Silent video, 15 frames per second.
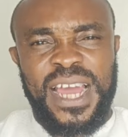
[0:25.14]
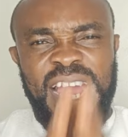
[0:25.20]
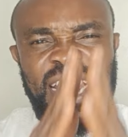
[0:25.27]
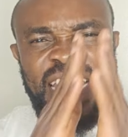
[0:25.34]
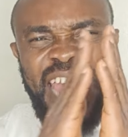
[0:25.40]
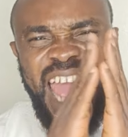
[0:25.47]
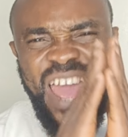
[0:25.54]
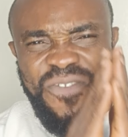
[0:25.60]

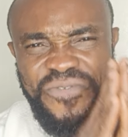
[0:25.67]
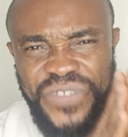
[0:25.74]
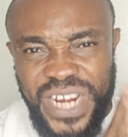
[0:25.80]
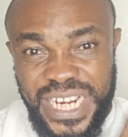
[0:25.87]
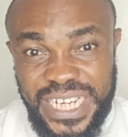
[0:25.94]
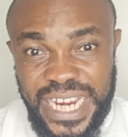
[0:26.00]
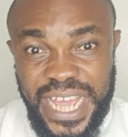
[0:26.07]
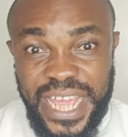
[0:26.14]
and
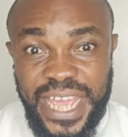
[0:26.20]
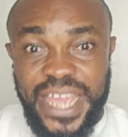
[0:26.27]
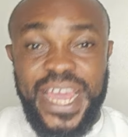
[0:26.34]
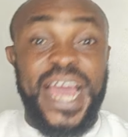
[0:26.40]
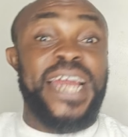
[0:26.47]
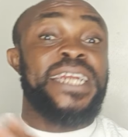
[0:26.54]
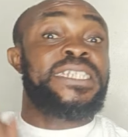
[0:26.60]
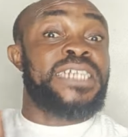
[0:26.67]
every day
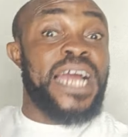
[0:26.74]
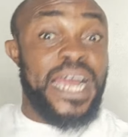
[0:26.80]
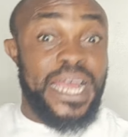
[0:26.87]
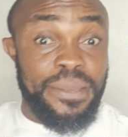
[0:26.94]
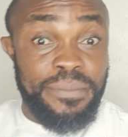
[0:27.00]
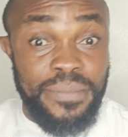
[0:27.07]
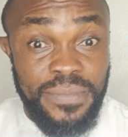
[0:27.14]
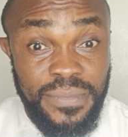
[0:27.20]
and
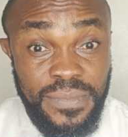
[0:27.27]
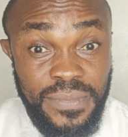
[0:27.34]
time